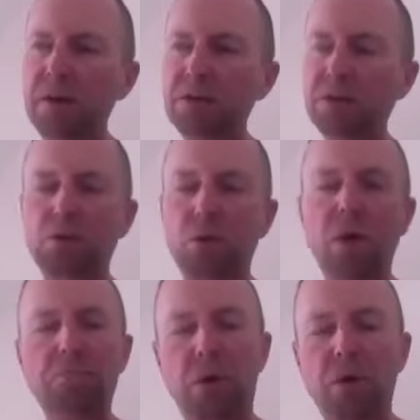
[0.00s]
So it's
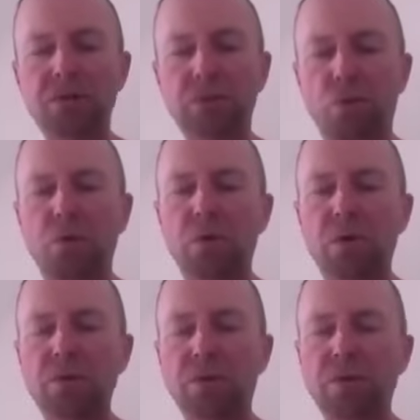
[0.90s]
quite possible
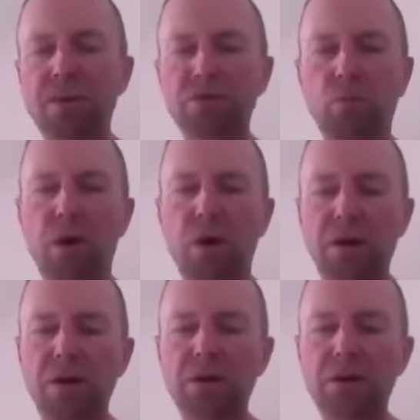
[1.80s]
that this
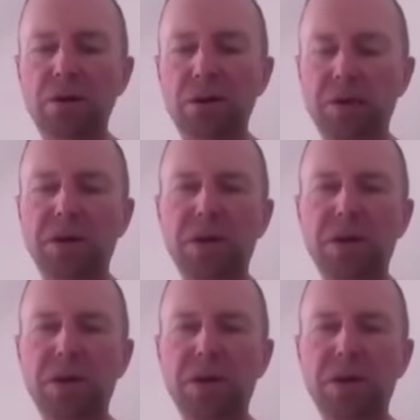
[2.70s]
wire had been